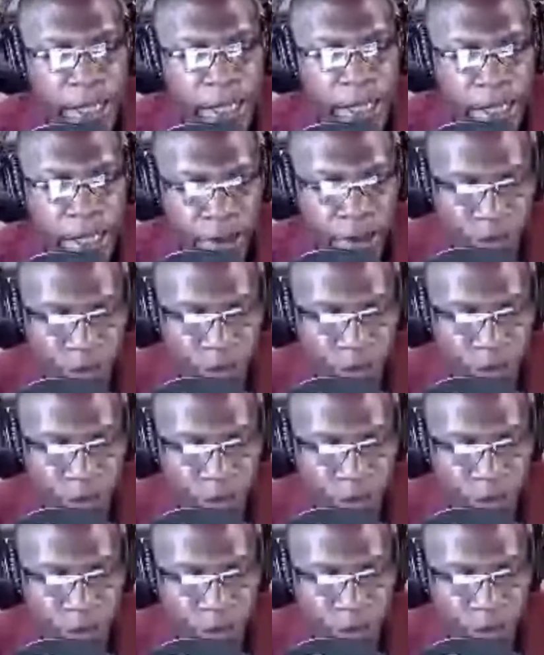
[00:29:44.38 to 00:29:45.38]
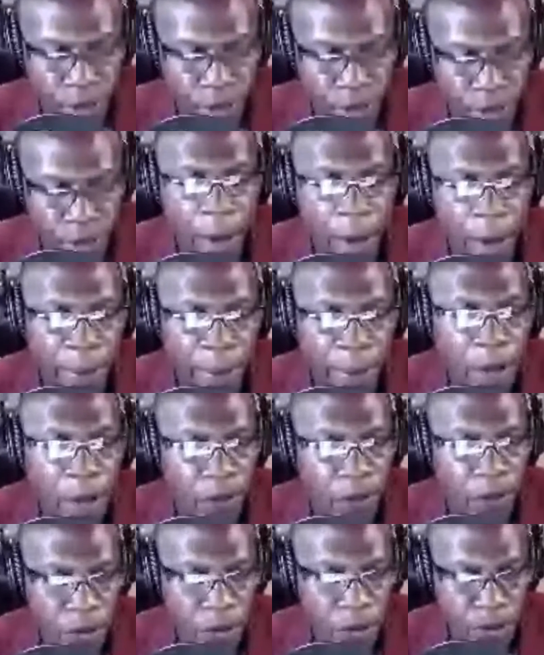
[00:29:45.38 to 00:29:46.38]
enthused about
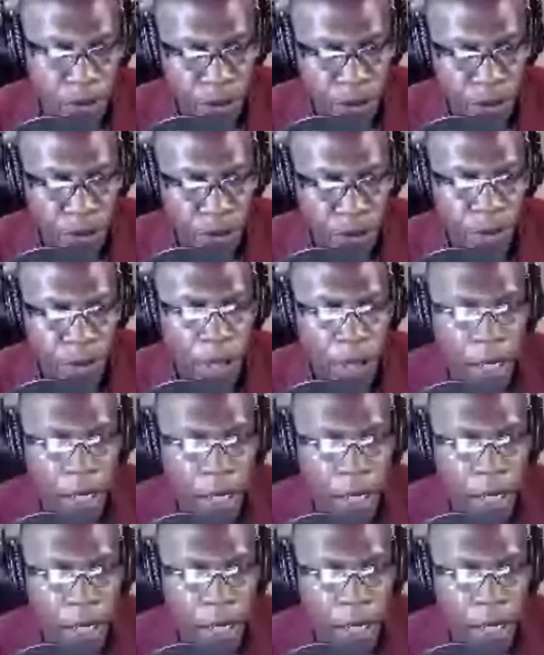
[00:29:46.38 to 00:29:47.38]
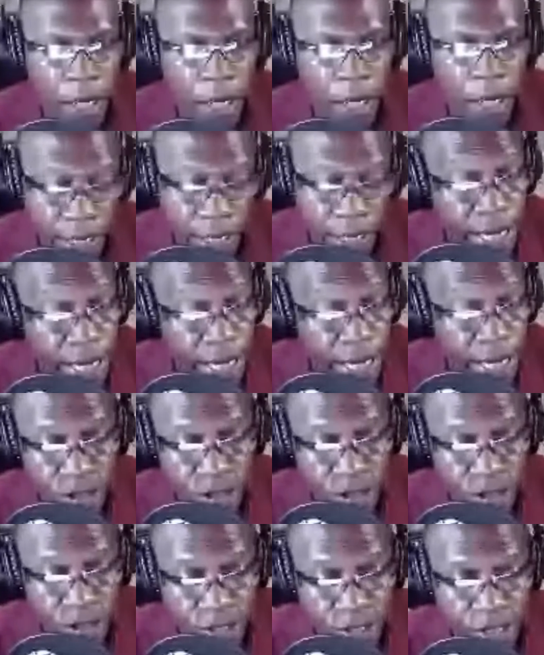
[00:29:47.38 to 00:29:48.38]
those two, again, I
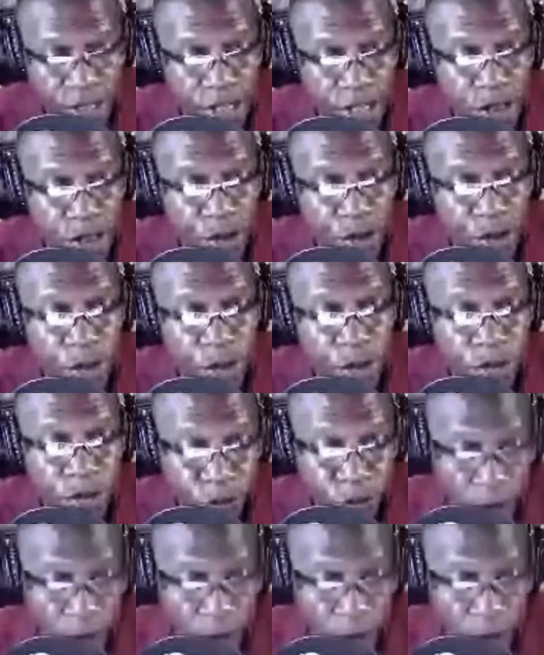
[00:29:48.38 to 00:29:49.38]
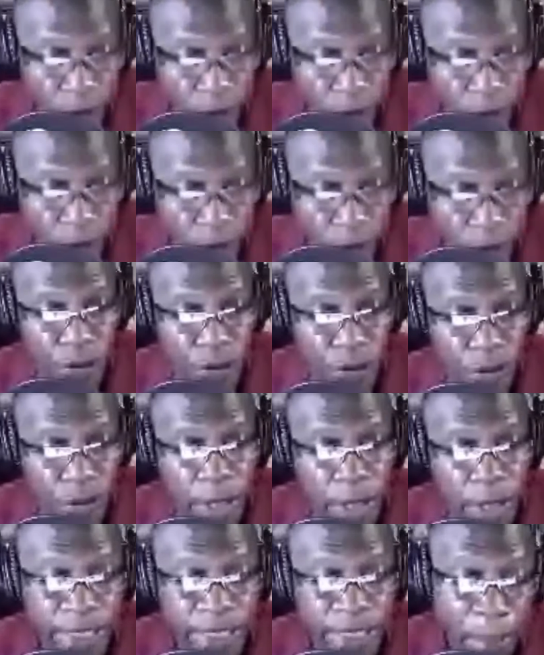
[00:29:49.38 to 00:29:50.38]
suggest that you confront those two.
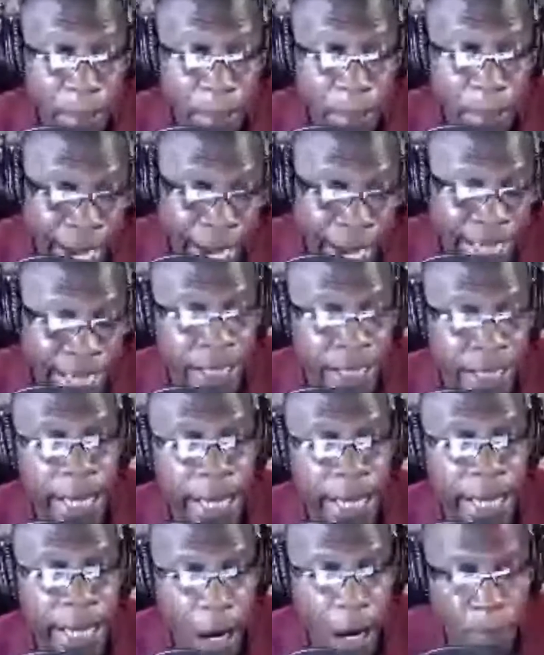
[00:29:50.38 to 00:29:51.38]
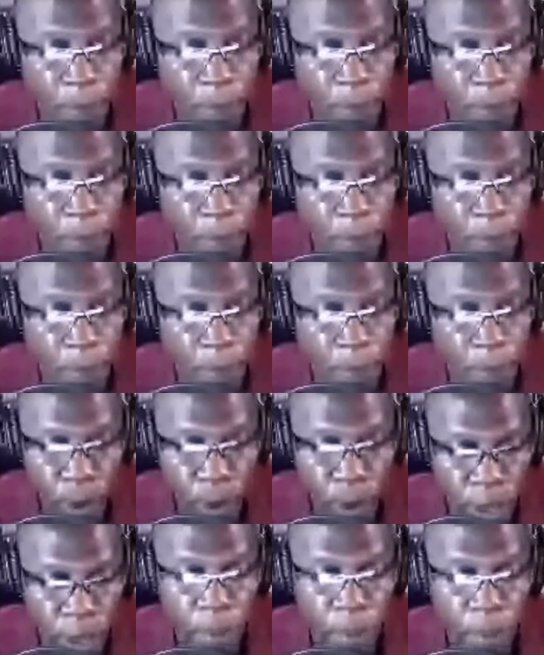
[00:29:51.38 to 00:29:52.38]
Demand that they come up with
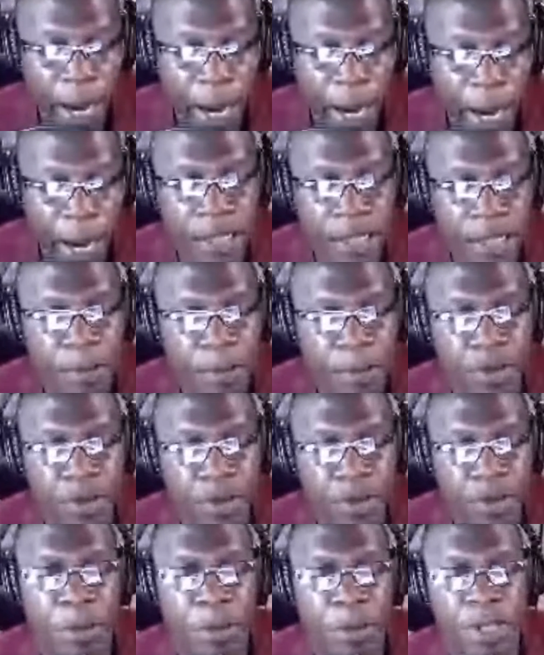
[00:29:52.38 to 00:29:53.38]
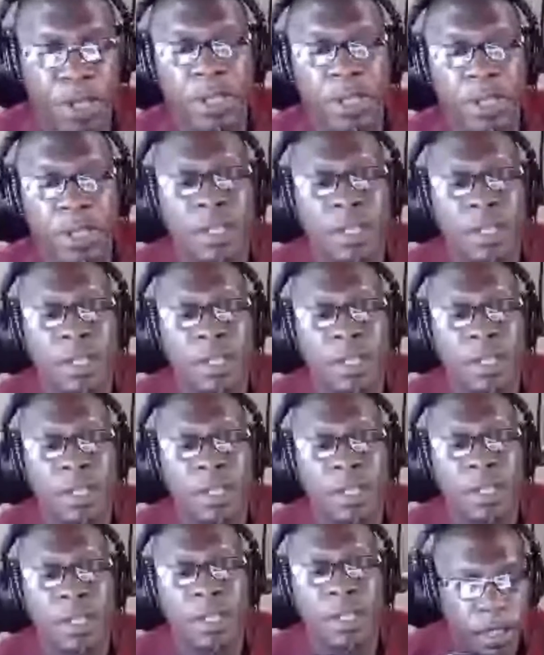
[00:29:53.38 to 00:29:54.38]
real policy prescriptions.
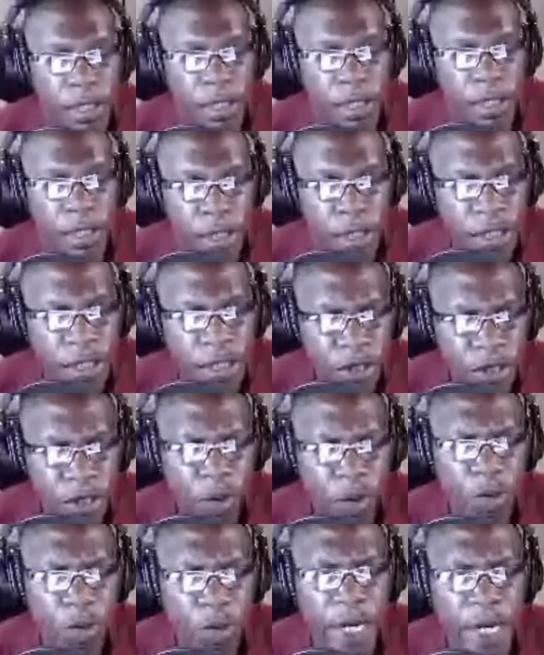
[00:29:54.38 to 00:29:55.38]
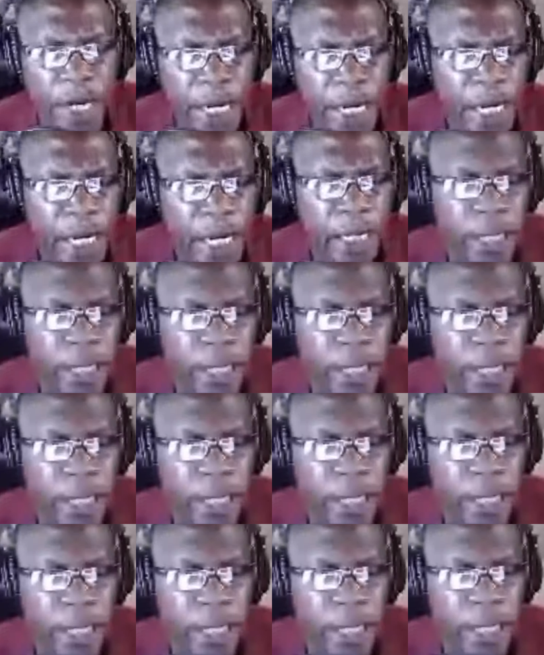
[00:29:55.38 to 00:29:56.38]
This is what we need.
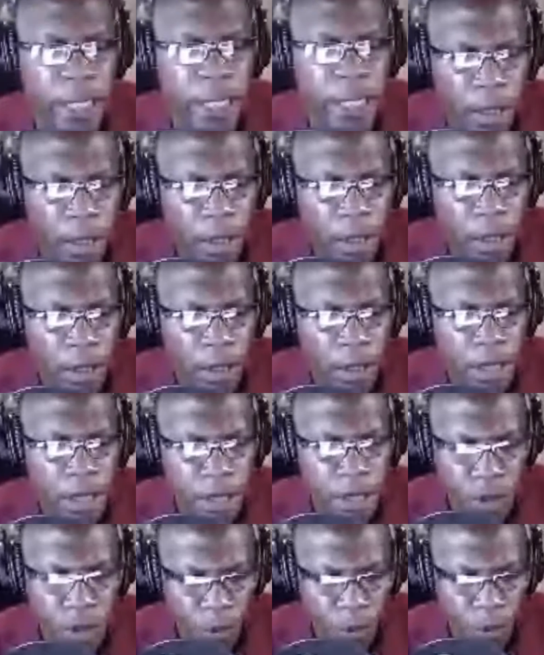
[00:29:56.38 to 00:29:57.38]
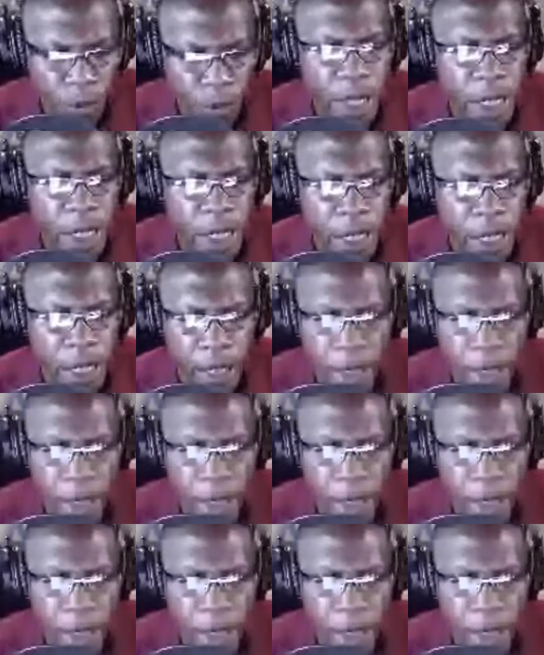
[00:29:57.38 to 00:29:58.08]
This is what we need.